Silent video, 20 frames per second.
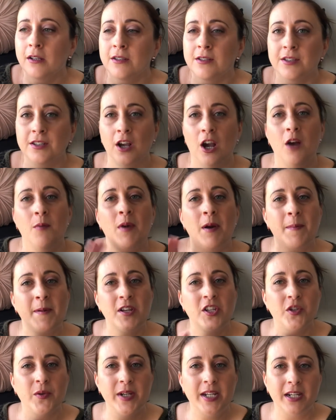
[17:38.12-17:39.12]
So I might be
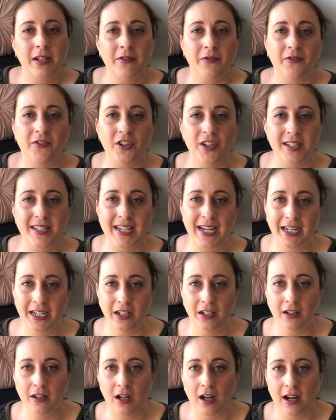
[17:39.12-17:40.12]
doing a few day in
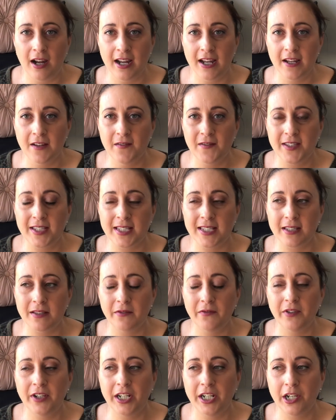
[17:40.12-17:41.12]
a lives
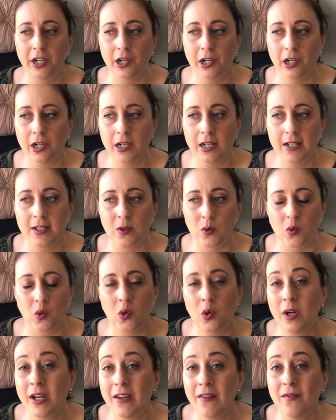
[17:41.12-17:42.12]
videos or
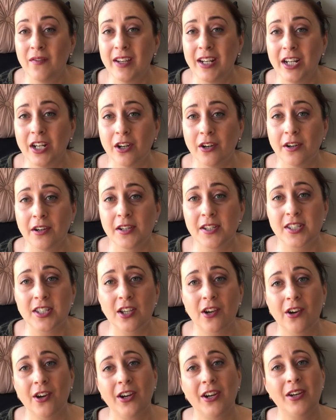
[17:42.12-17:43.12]
cooking videos,
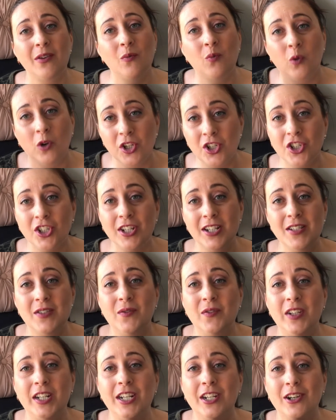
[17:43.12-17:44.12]
so watch those
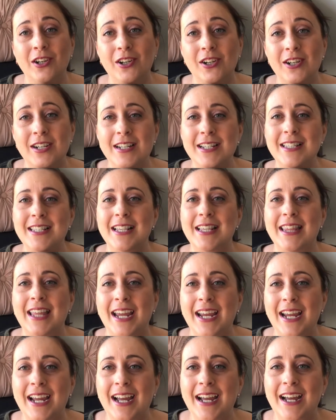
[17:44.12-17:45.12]
videos.
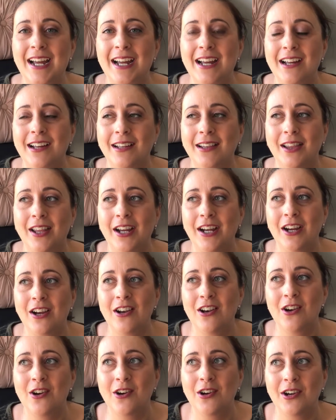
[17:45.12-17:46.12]
They are, like, I
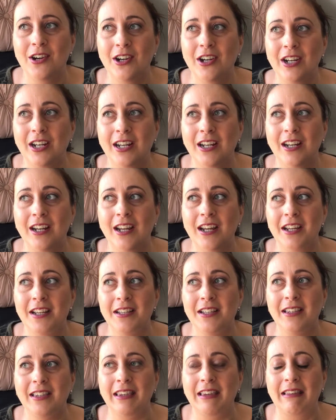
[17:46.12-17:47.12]
know
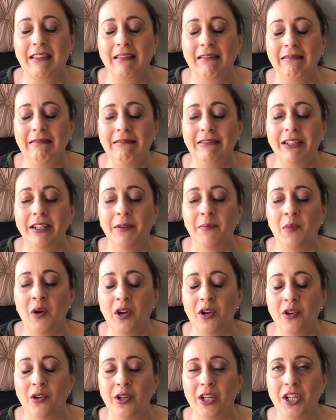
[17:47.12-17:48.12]
it
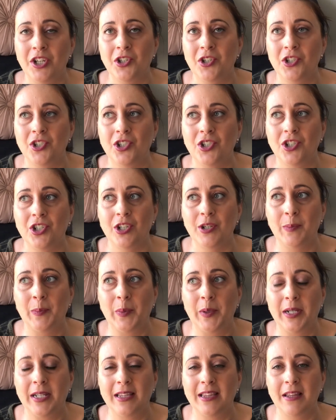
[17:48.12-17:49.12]
might not interest you,
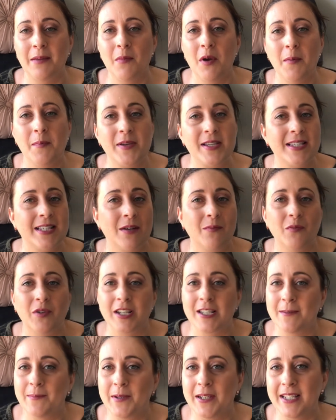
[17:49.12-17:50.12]
but there might be some
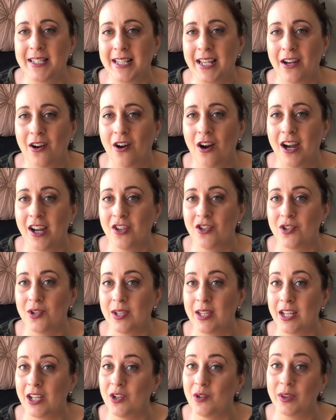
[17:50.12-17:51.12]
recipes that I
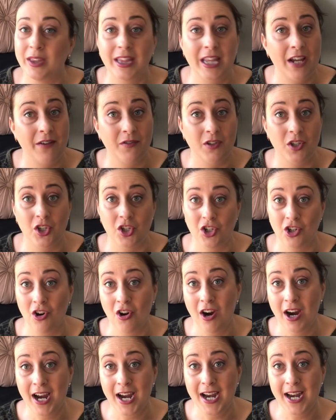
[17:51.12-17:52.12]
do that you'd love to
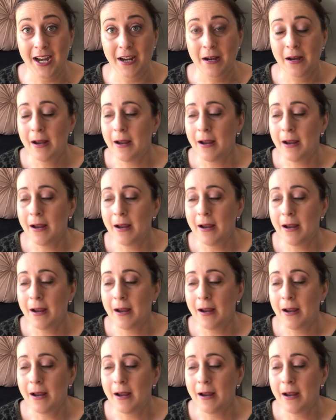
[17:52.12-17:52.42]
try.